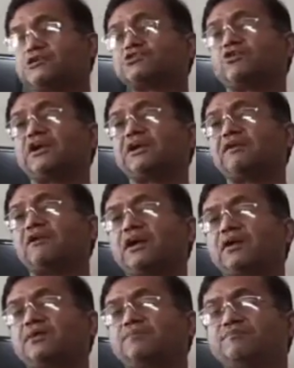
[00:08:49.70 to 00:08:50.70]
So
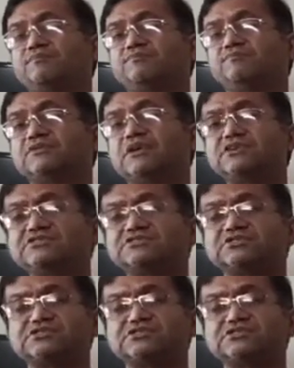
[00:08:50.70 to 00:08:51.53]
whatever is